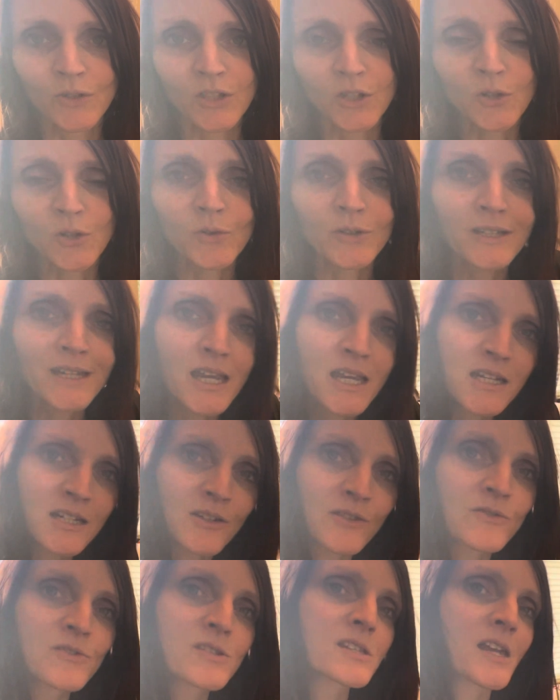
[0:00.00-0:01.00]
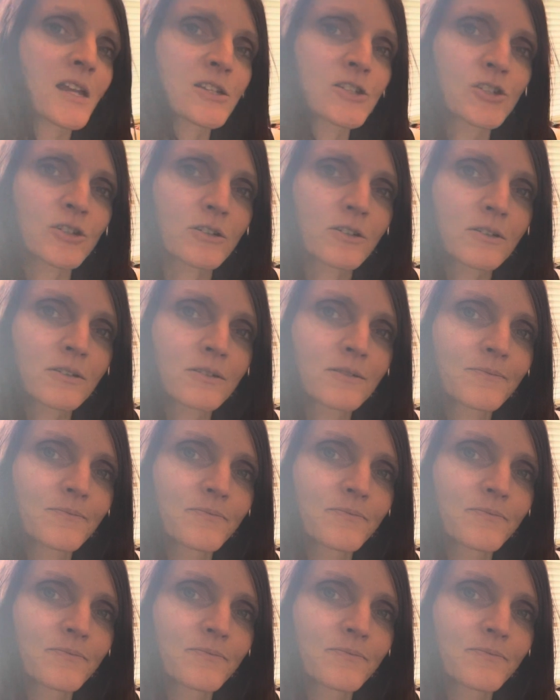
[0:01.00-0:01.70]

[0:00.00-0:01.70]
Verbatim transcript: the creative center